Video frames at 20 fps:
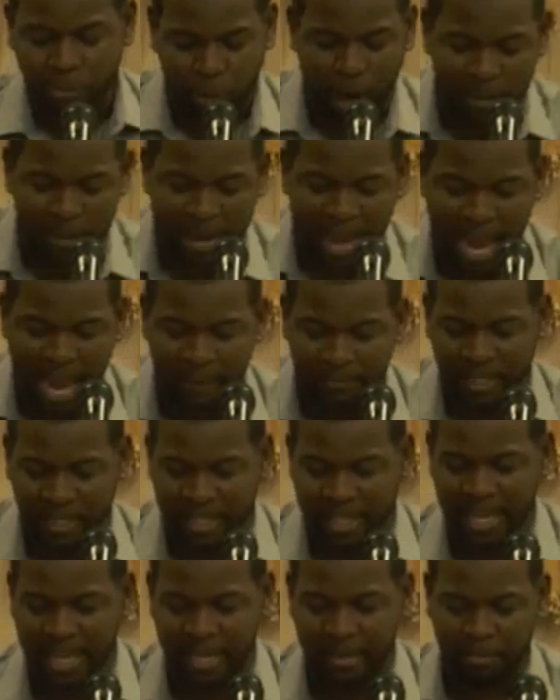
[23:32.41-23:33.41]
where we have to
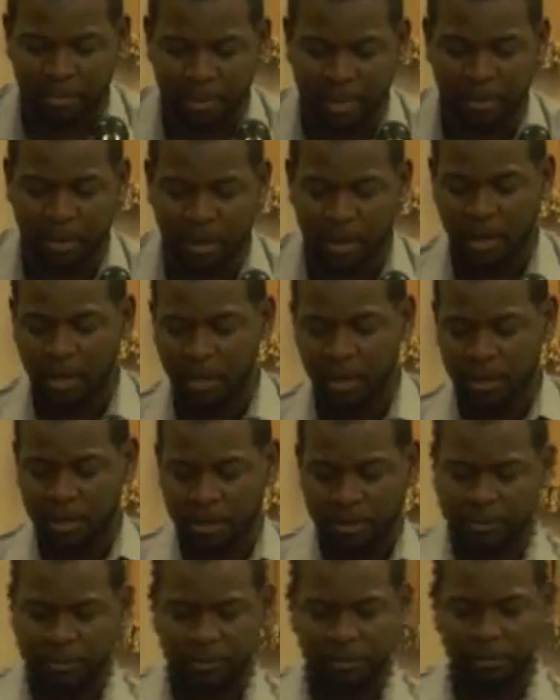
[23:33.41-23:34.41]
get.
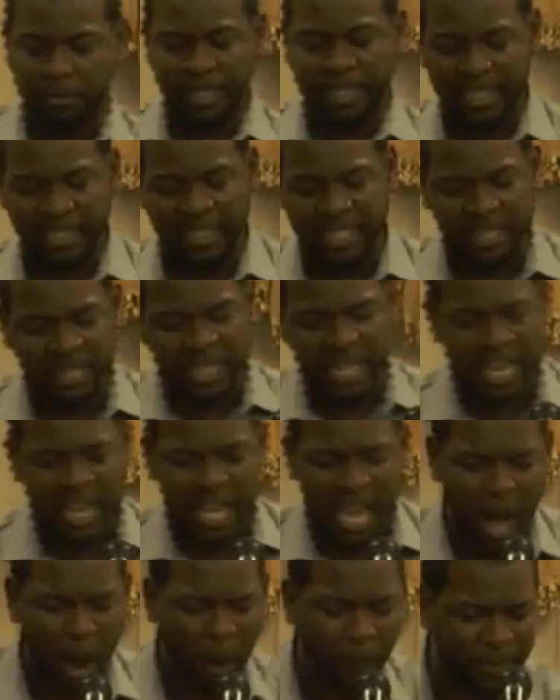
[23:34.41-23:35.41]
Because he
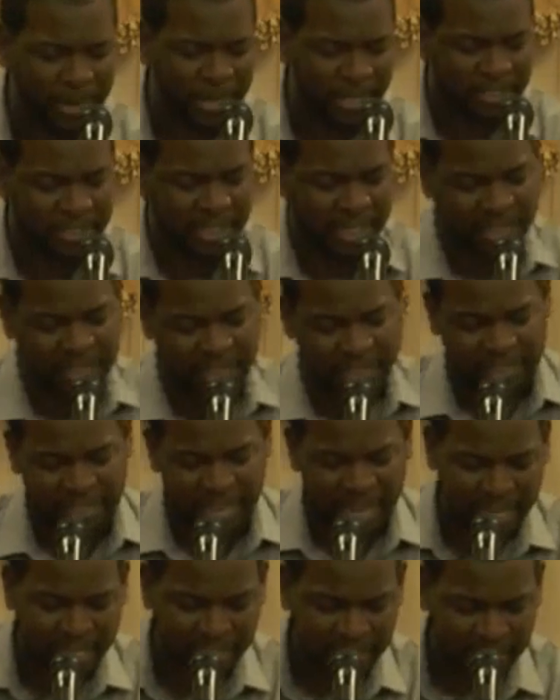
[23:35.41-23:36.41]
helping us to
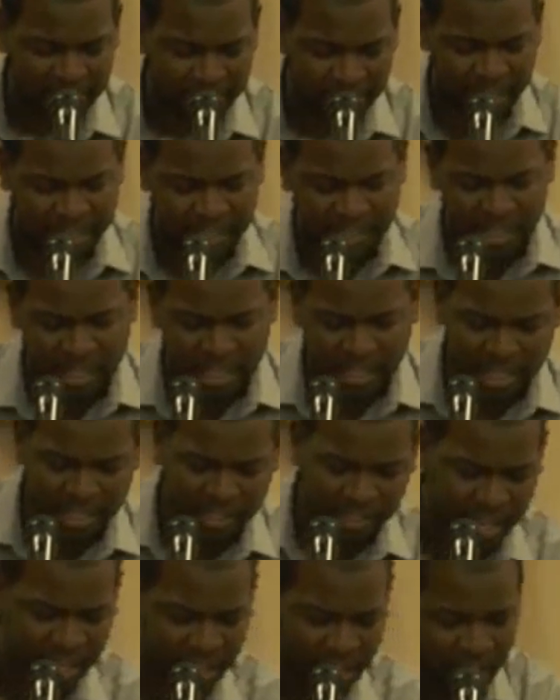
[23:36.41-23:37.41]
understand here. He says, look, he
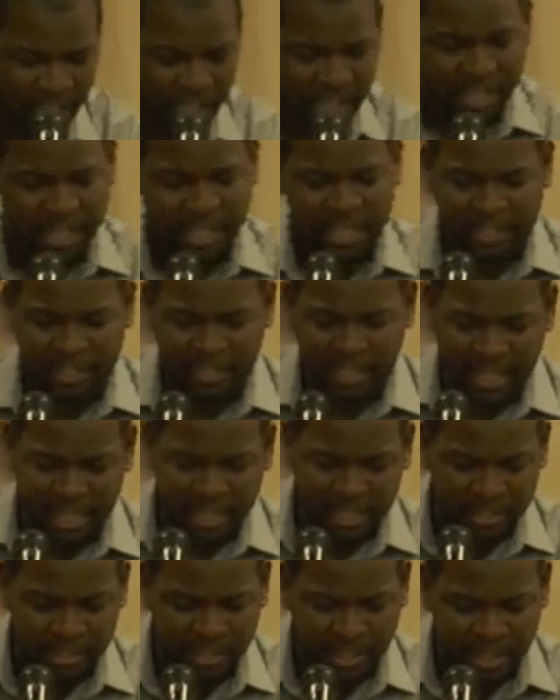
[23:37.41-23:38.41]

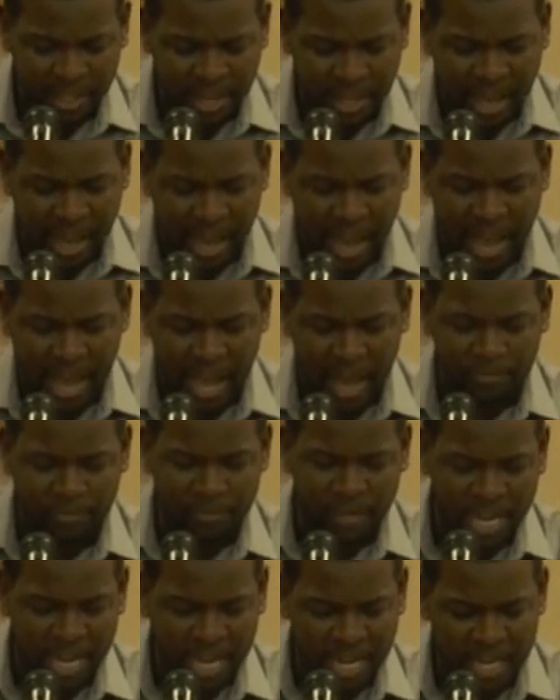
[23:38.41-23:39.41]
says, I have
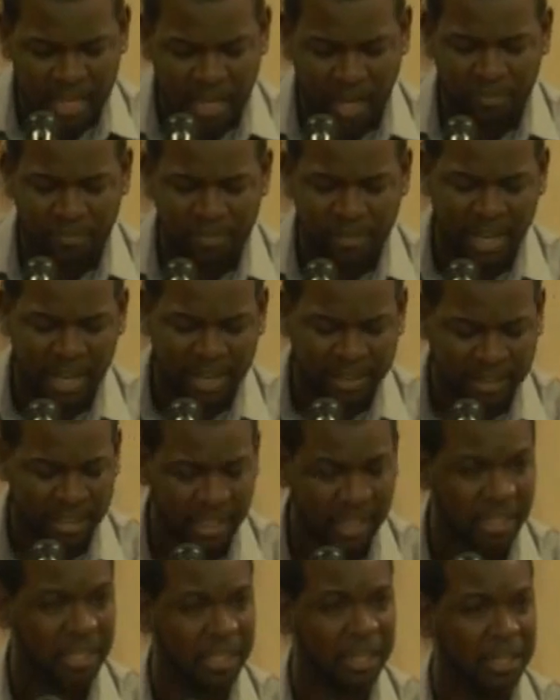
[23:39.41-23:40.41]
need of
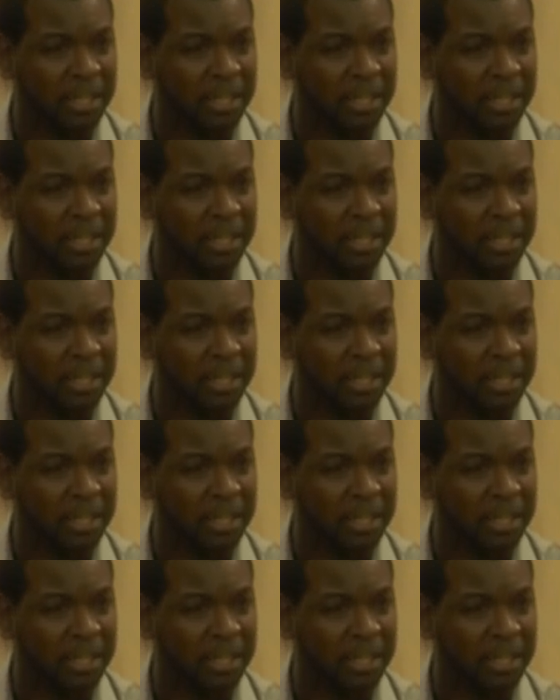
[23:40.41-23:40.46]
nothing.